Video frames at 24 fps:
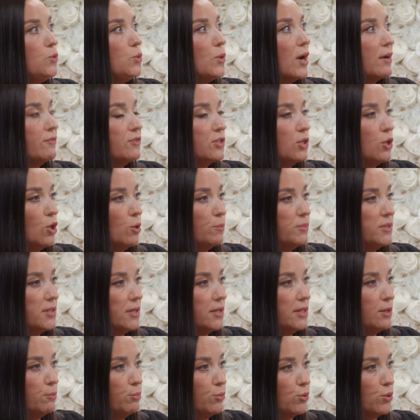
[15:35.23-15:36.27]
you have to get home
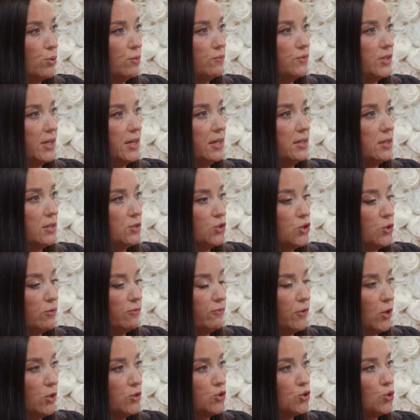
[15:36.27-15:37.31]
study approved and okay. to
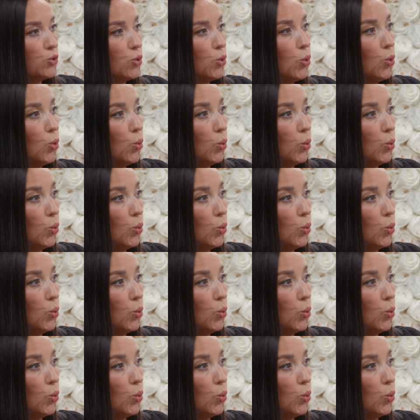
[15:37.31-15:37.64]
foster